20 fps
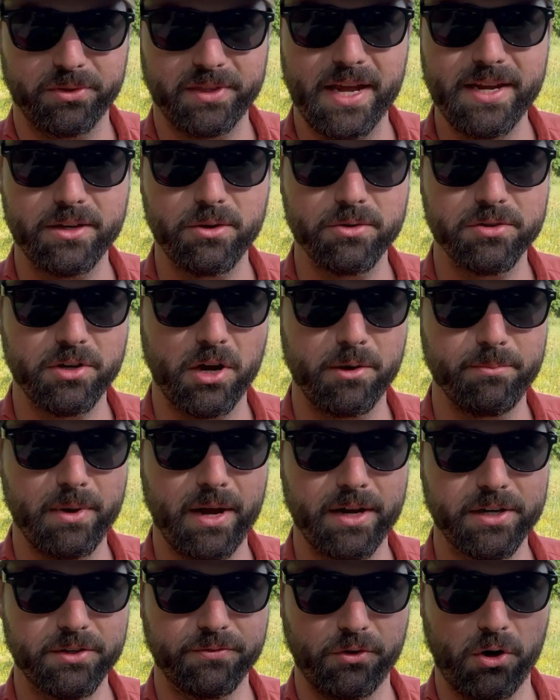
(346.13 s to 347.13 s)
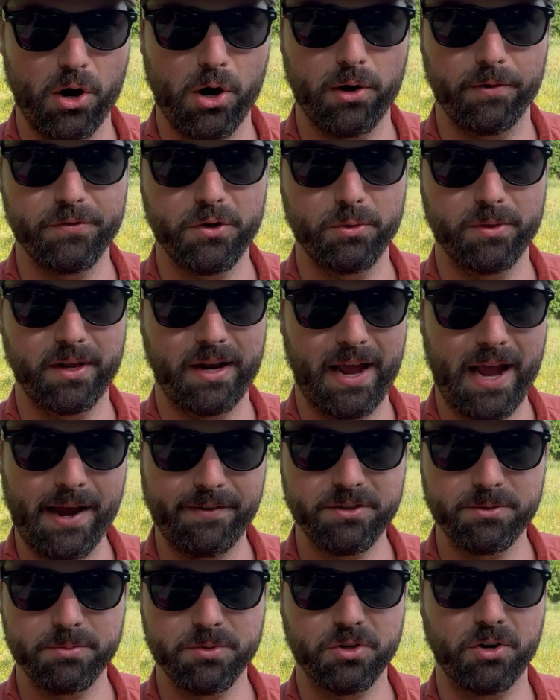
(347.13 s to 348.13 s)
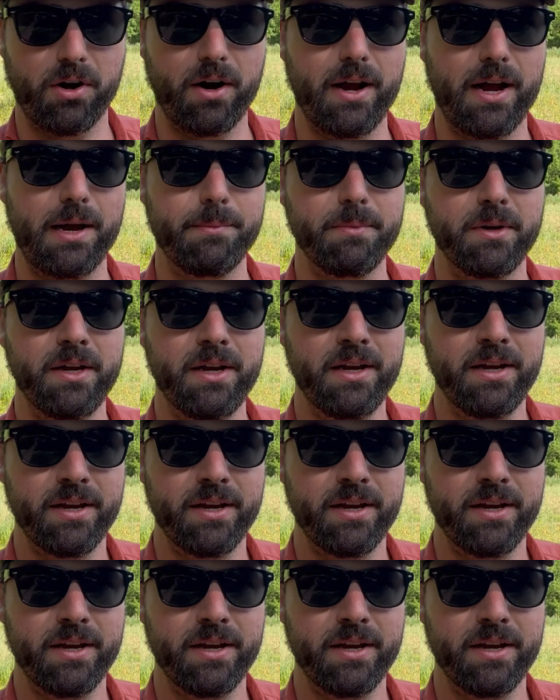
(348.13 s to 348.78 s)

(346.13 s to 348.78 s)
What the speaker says: Thank you so much for all of you that have subscribed.